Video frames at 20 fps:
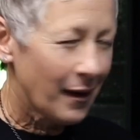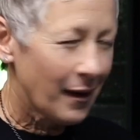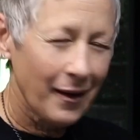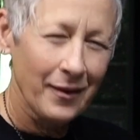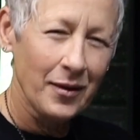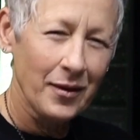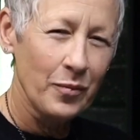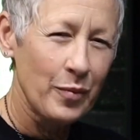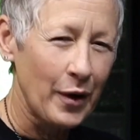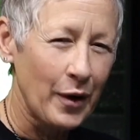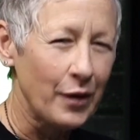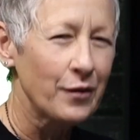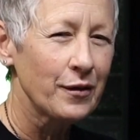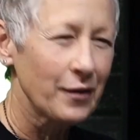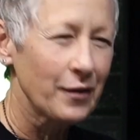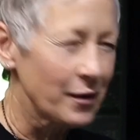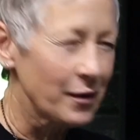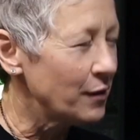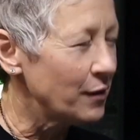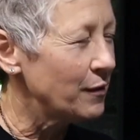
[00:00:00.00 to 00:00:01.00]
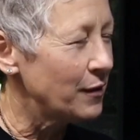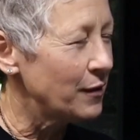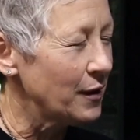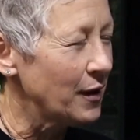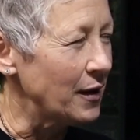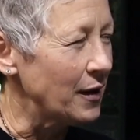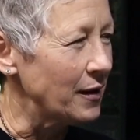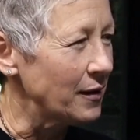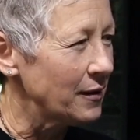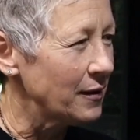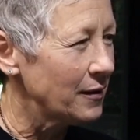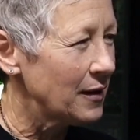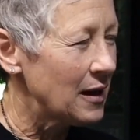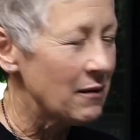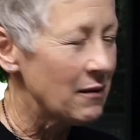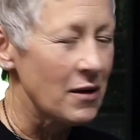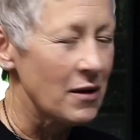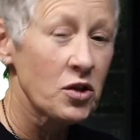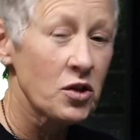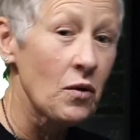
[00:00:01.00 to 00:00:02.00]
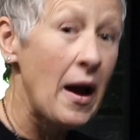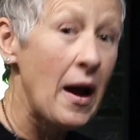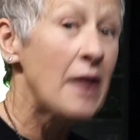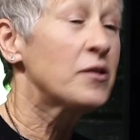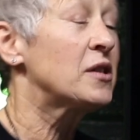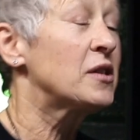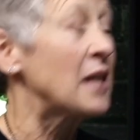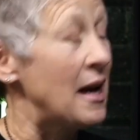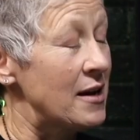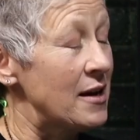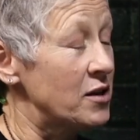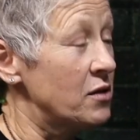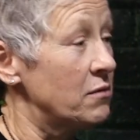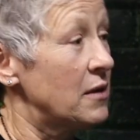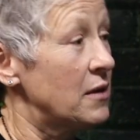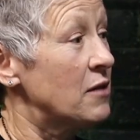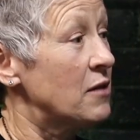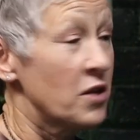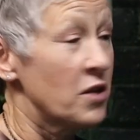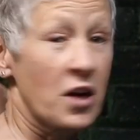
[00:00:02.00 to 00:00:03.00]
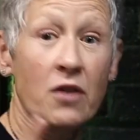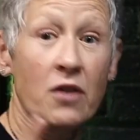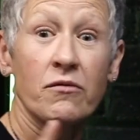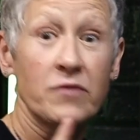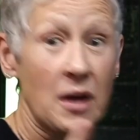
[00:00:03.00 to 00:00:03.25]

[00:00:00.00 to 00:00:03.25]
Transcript: They're better than you think. Anyway, so outside. So there you go.